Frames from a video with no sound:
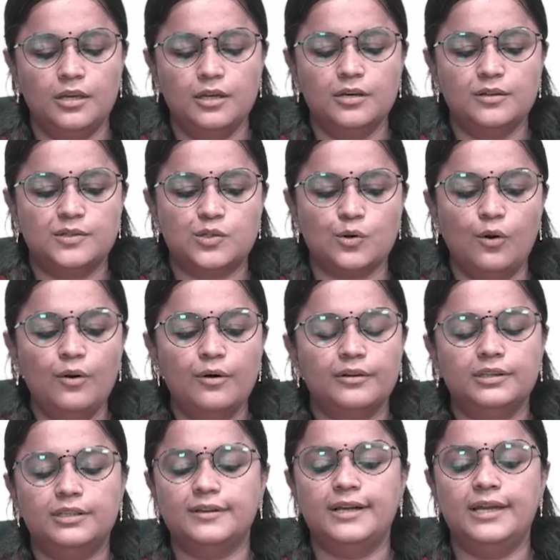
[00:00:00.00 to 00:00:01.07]
So,
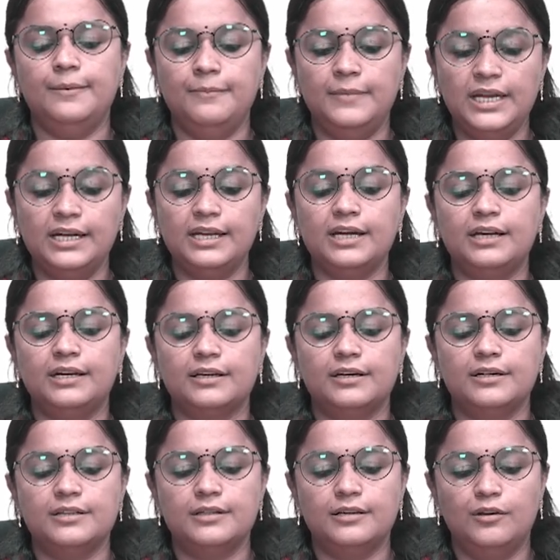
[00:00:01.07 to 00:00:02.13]
the immediate
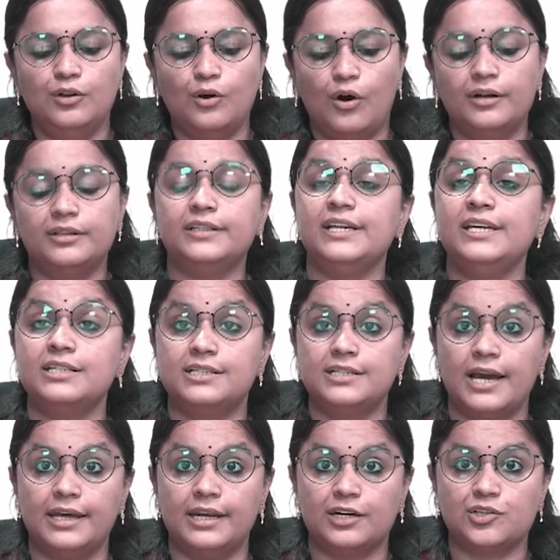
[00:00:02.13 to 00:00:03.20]
northeast
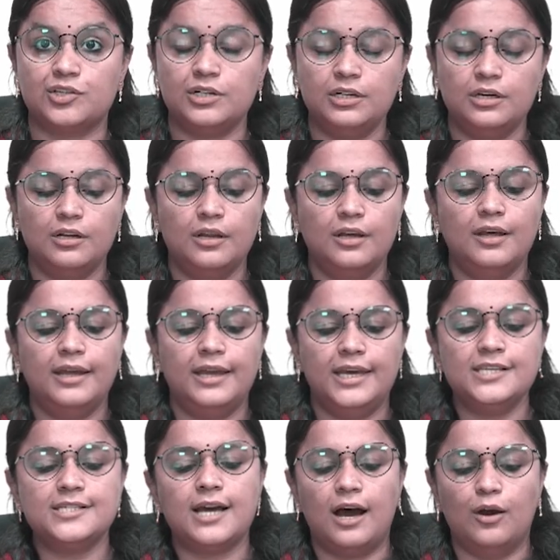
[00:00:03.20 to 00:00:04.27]
direction
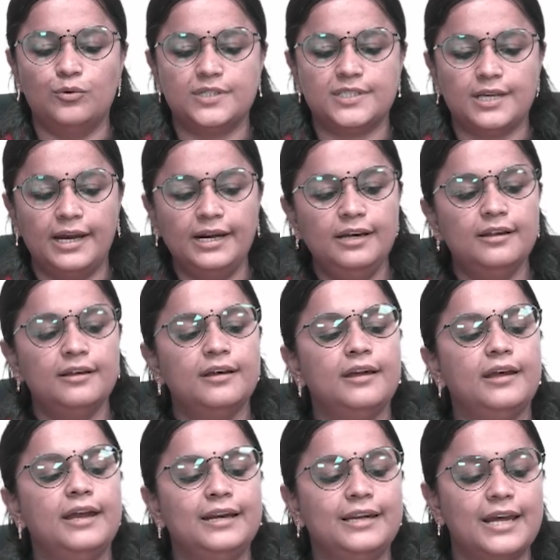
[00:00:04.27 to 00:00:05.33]
is outside.
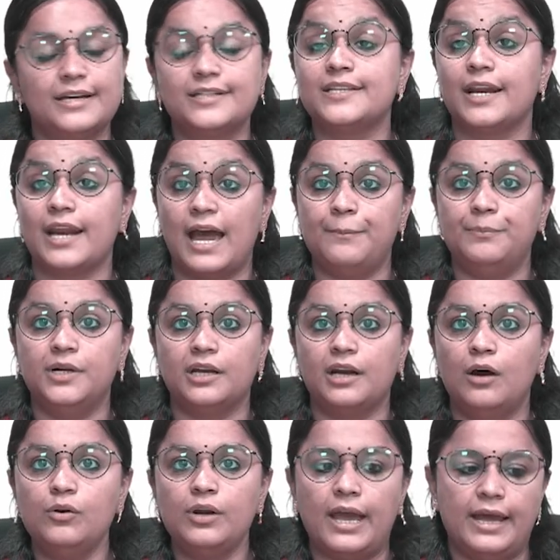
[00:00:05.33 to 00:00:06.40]
It gets wrapped
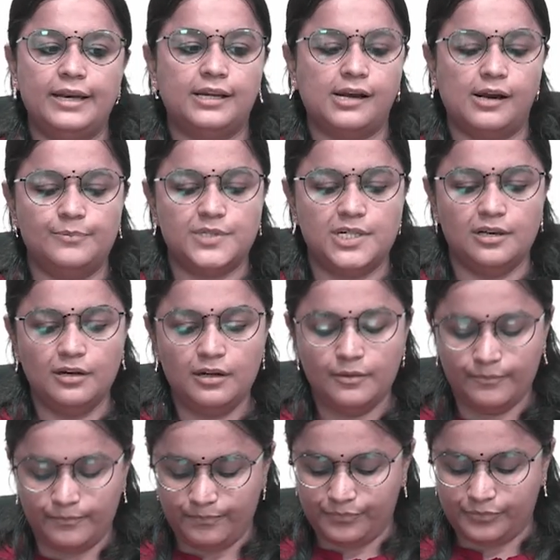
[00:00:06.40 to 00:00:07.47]
around and comes here
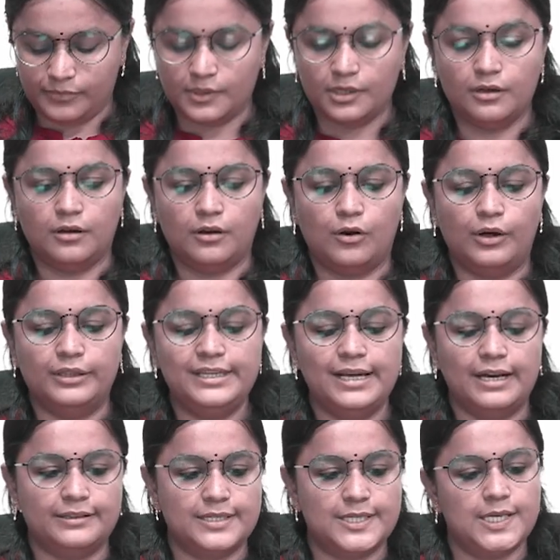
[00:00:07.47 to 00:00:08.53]
on the
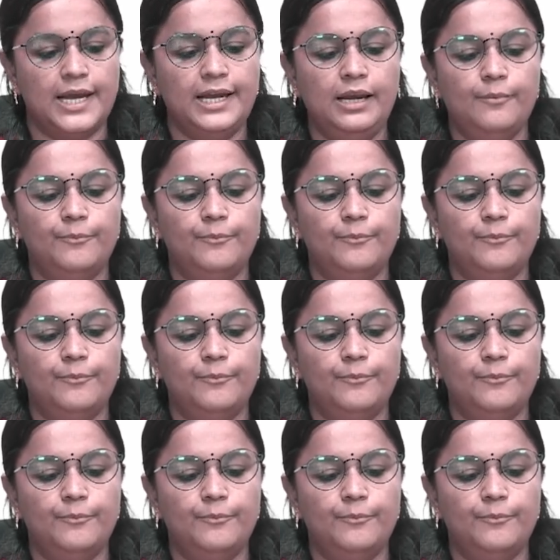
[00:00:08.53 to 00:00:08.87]
other side.